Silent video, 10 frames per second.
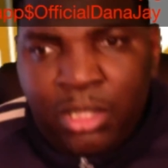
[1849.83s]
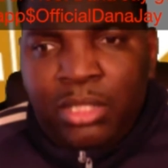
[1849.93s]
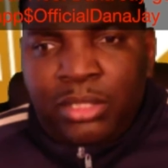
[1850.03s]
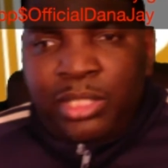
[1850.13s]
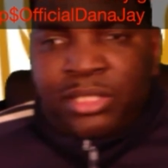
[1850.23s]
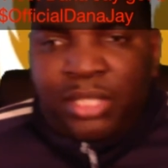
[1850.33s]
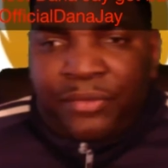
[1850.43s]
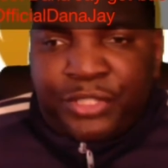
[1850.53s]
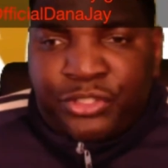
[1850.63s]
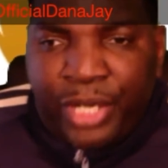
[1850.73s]
this stuff
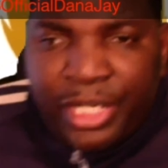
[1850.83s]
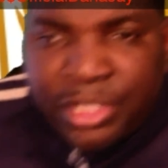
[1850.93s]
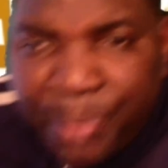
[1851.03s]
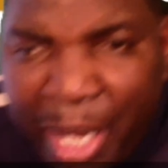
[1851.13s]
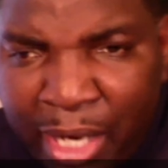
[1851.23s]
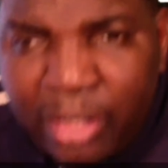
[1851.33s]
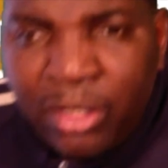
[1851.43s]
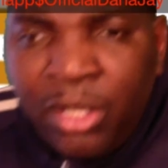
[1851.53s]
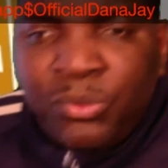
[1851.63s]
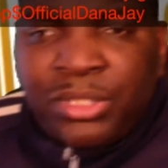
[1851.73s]
is transpiring.
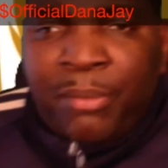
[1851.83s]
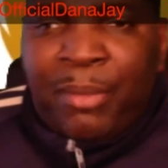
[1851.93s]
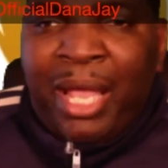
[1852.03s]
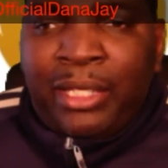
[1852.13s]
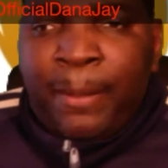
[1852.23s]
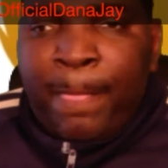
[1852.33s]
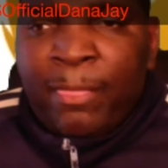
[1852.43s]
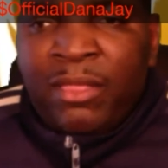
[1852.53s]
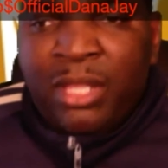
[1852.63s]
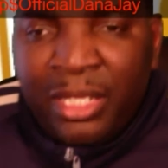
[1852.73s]
What's up, Mike?
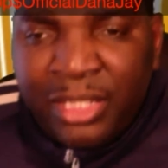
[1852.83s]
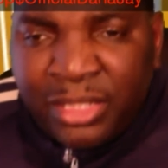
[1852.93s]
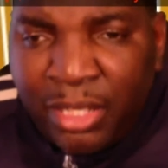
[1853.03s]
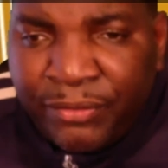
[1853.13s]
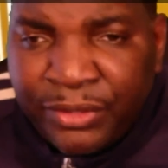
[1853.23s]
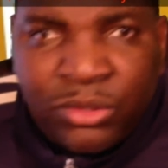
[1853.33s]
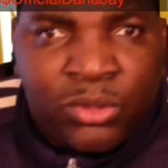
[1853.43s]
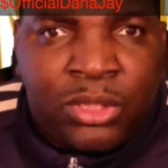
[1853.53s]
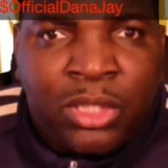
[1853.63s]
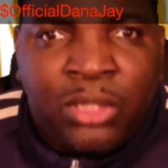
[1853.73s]
And this stuff is
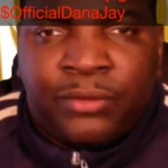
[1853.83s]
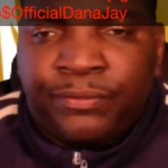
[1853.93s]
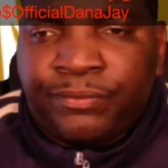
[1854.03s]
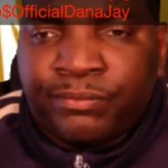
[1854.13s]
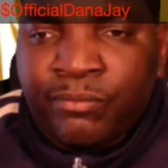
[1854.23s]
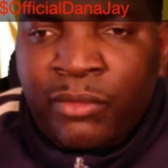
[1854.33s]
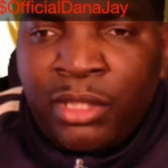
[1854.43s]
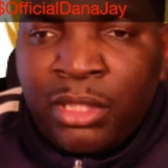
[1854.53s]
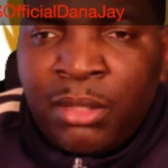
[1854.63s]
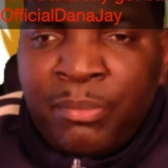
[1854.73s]
going on.
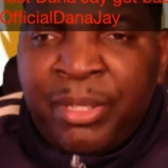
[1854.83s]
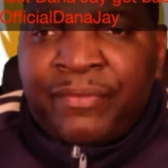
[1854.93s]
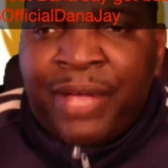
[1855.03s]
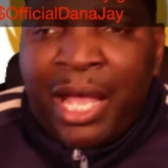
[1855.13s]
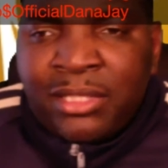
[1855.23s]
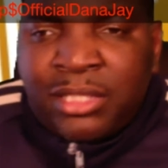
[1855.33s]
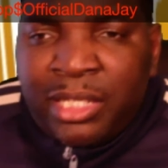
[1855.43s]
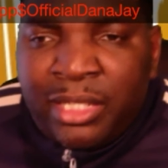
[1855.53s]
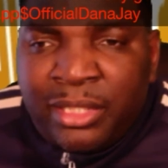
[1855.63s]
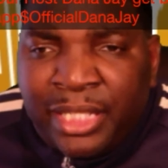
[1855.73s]
Big Vi
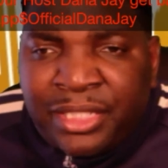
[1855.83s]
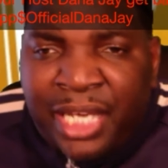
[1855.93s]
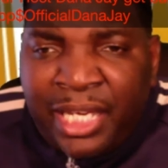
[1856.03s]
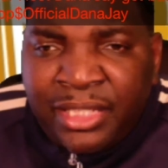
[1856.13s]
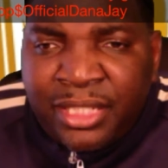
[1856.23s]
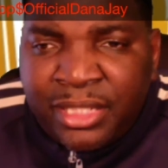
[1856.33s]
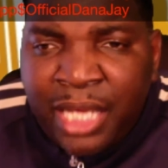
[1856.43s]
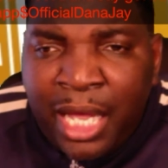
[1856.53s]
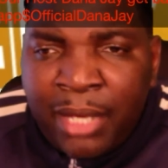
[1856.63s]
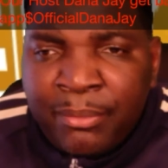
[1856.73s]
said they changed the
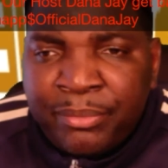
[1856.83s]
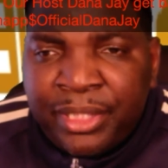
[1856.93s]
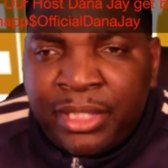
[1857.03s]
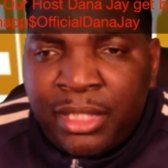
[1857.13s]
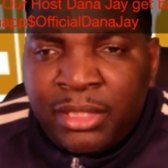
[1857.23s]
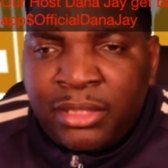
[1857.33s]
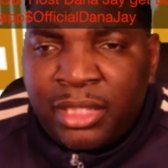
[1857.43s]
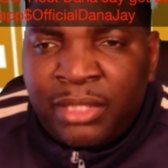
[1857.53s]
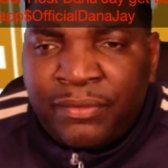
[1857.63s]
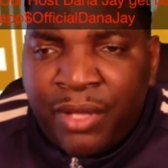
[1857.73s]
time because
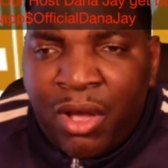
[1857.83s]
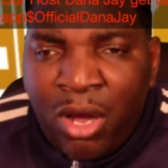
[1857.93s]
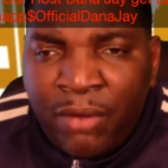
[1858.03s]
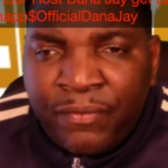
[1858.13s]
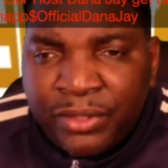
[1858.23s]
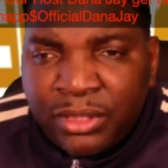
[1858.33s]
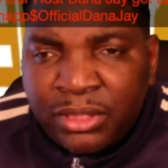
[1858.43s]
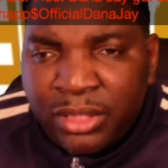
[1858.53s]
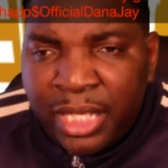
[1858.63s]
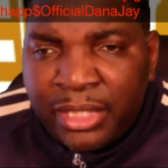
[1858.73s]
if the officers
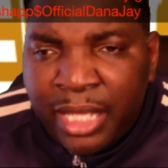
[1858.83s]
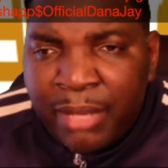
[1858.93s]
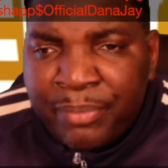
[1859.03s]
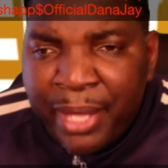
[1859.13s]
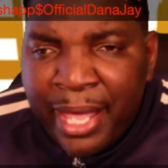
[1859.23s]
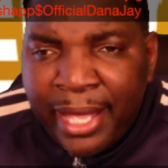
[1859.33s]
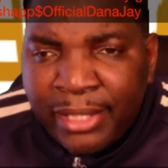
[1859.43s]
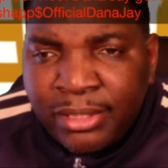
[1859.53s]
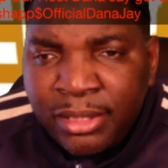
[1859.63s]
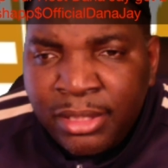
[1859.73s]
let that
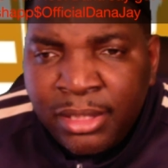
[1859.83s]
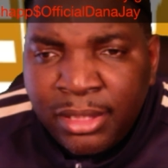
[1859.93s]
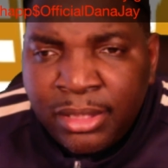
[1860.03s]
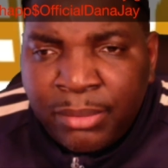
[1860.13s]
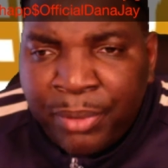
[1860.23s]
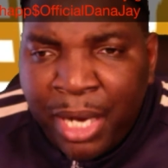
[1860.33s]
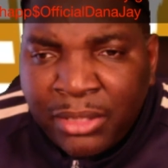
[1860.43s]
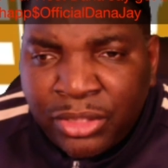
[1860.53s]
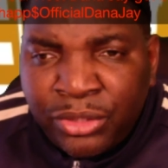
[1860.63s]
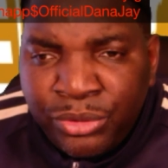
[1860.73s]
pass, the
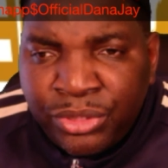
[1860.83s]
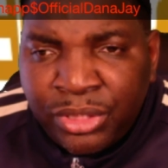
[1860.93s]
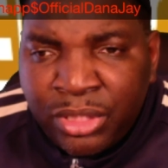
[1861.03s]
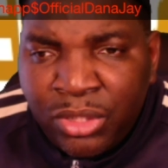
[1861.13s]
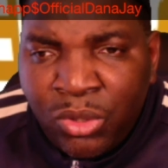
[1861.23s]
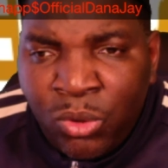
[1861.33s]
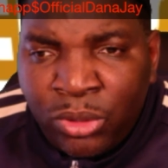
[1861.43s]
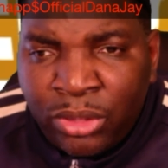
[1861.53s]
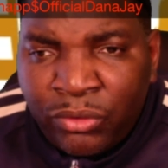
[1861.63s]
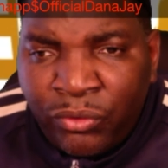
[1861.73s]
prosecution could
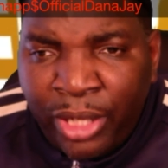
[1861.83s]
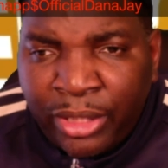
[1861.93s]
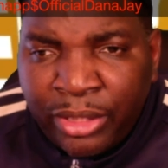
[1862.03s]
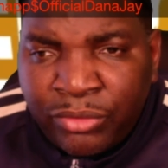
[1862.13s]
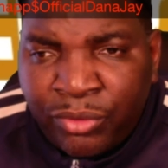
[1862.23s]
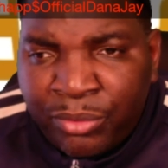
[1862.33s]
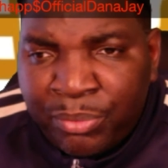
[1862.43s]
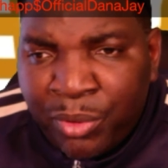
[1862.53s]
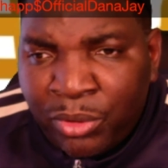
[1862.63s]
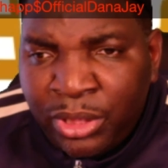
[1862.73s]
order the records from the
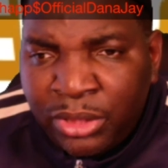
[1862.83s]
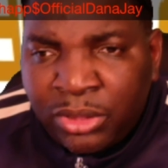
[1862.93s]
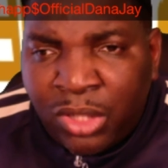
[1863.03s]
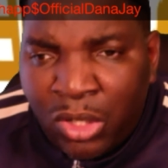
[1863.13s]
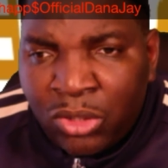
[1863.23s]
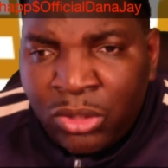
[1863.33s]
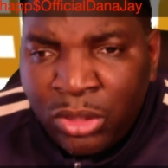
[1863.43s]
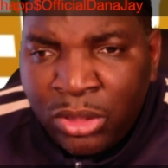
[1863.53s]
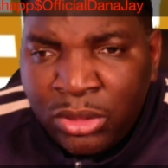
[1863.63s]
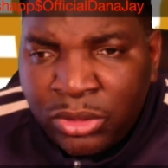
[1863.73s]
police call
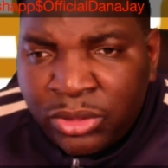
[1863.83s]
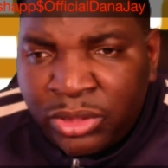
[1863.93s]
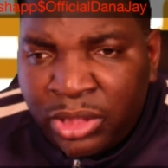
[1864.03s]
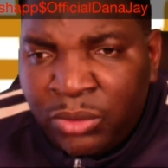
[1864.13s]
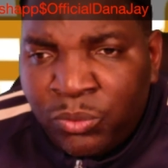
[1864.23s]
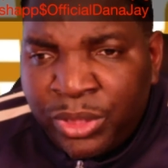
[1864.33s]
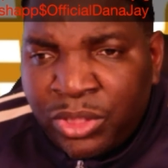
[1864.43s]
to see which